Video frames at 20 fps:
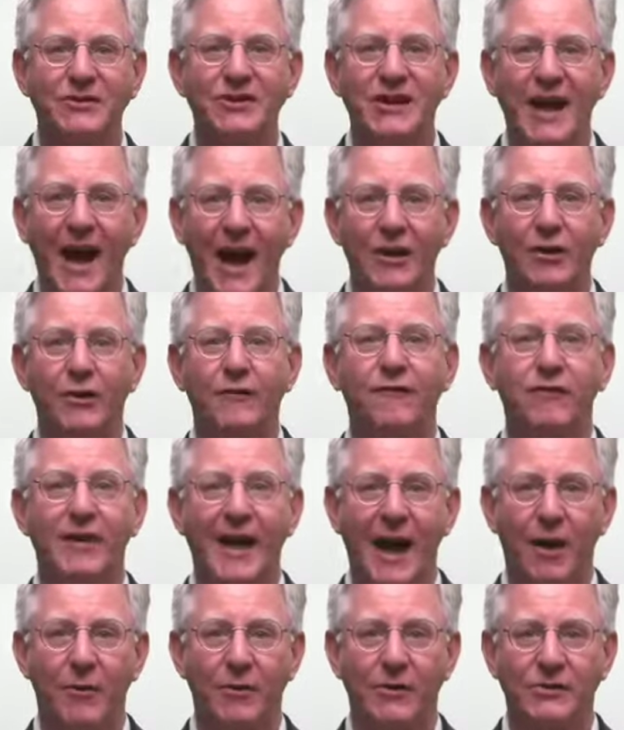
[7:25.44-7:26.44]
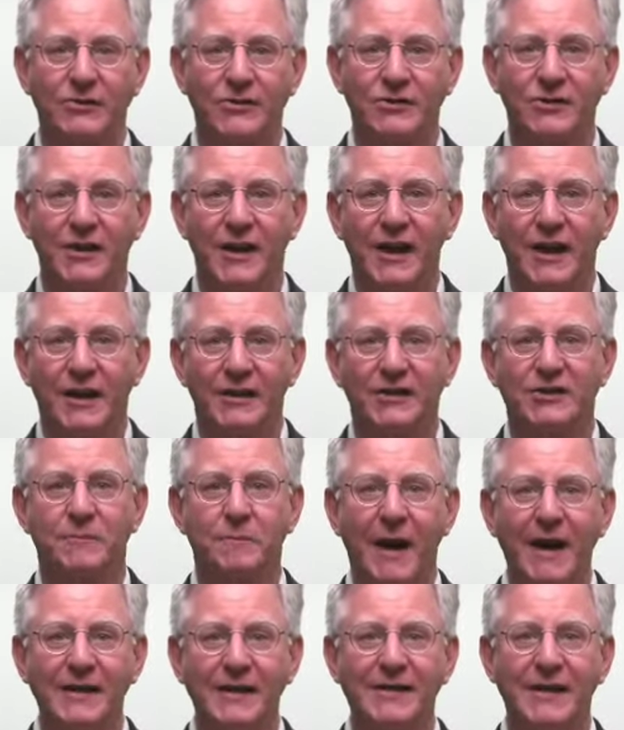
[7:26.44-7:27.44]
scattered flowers.
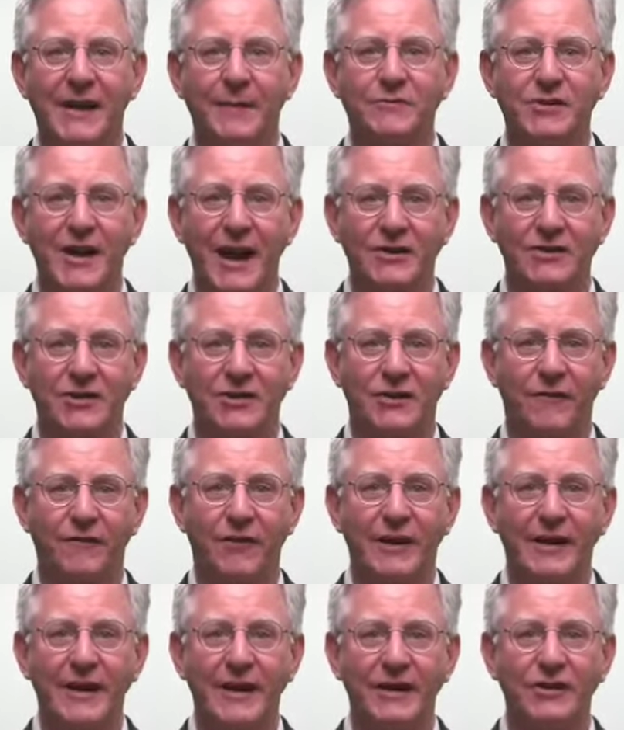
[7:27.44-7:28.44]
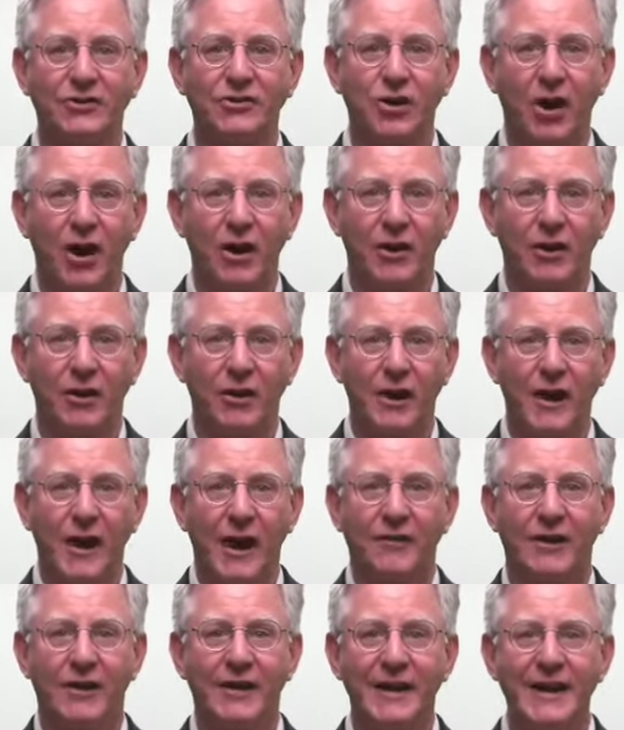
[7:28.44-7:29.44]
Despite the objections of the lady's daughter,
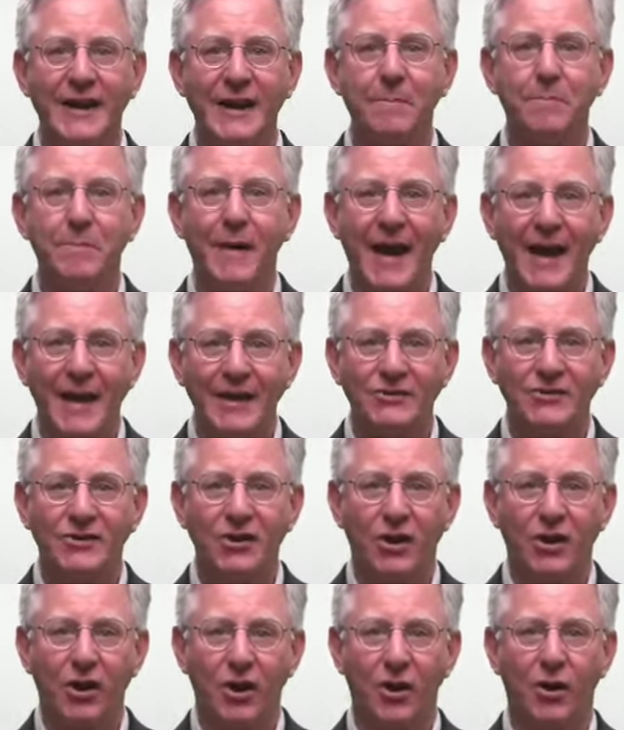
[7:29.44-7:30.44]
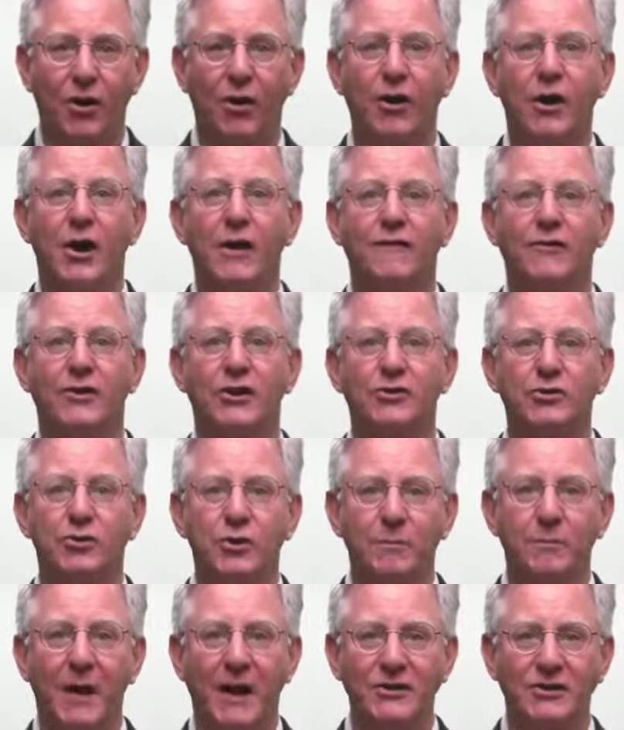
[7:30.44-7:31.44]
the lady pays the girl for the
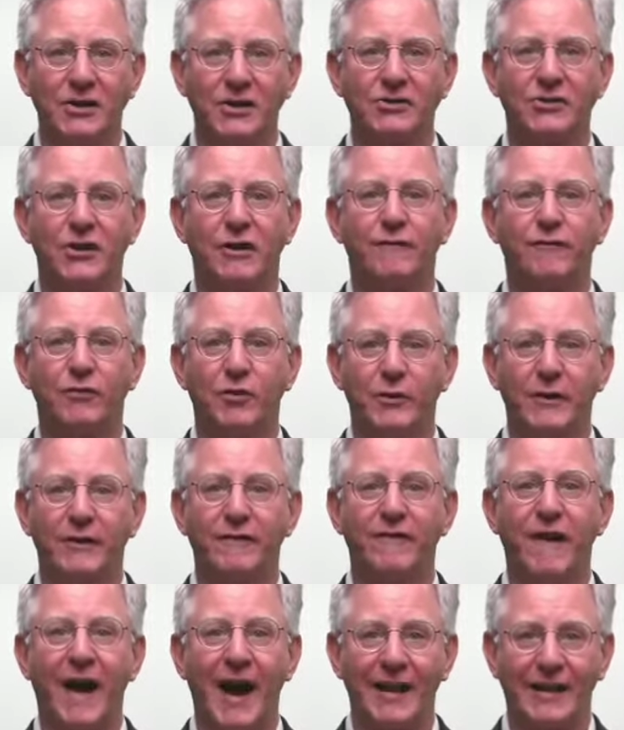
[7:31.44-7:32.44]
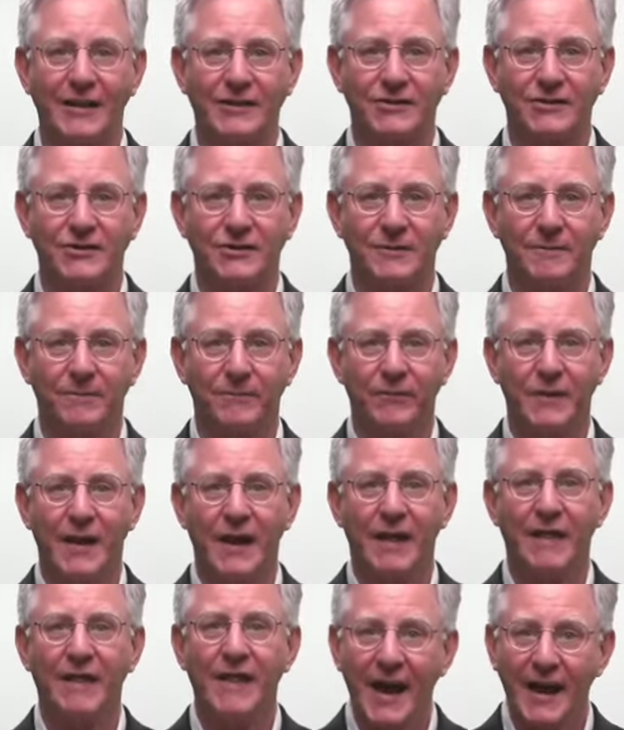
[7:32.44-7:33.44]
two bunches of ruined violets.
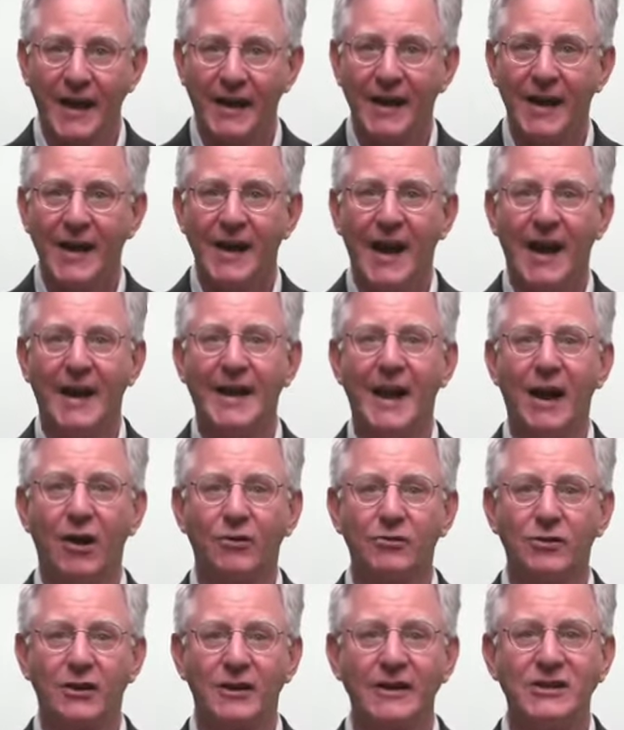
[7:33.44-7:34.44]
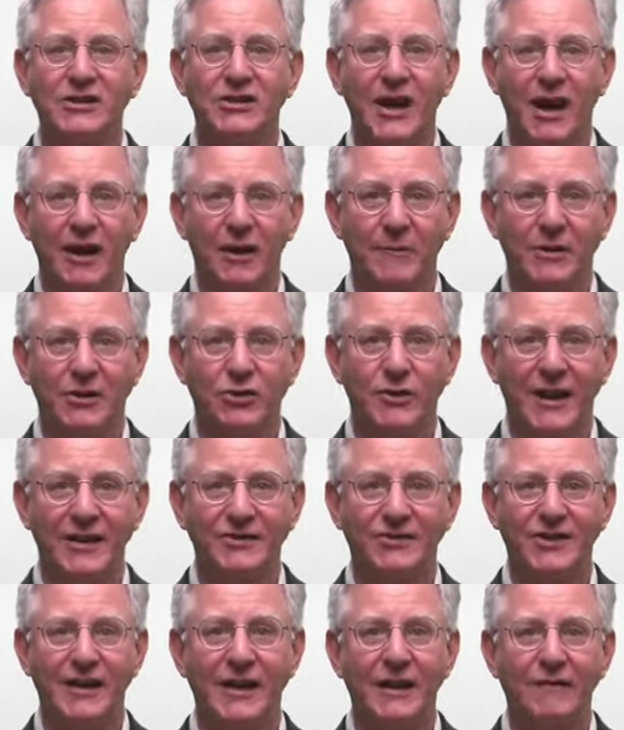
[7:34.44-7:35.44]
Then, an elderly gentleman
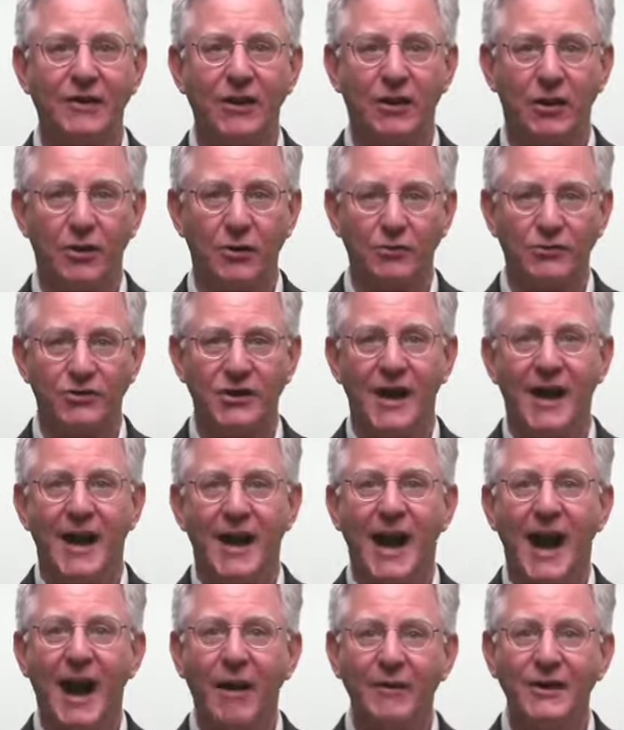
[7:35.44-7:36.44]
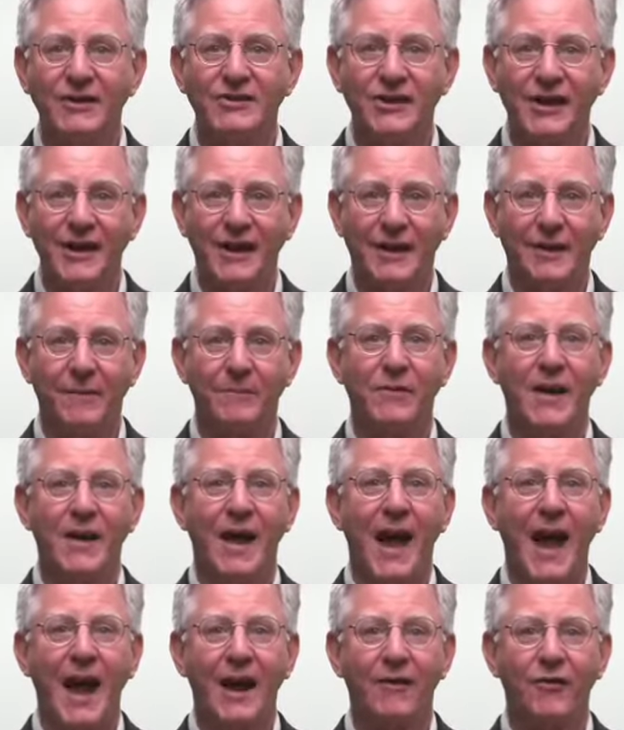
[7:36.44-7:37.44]
dressed in evening clothes hurries in
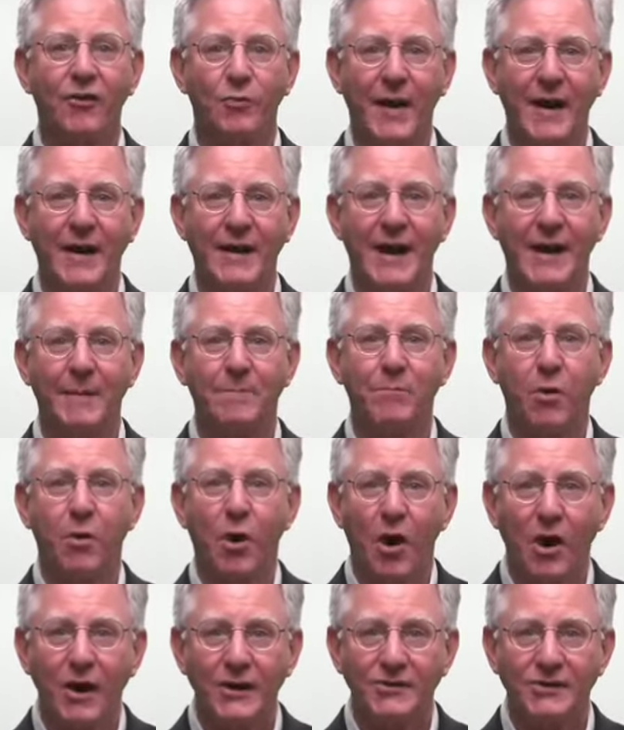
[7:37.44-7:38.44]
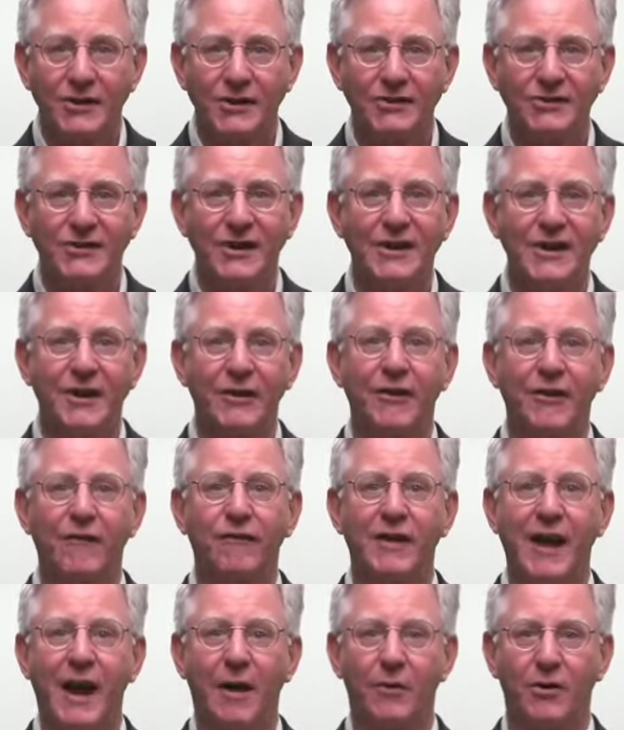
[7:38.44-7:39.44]
out of the rain and pauses near the
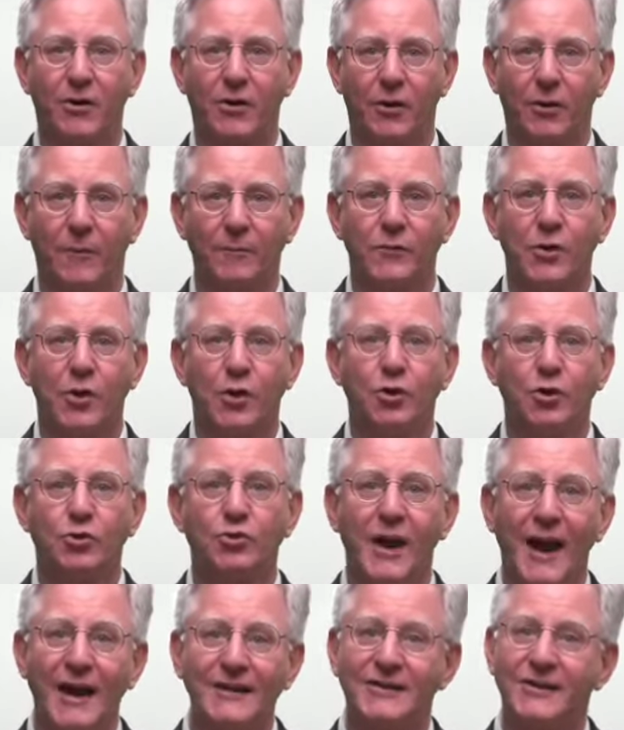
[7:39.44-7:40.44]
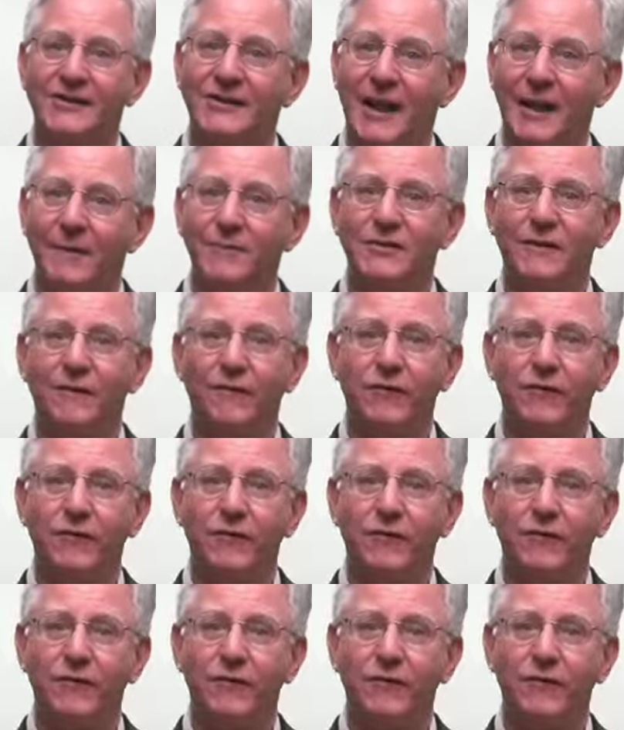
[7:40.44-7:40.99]
flower girl, who tries to sell him some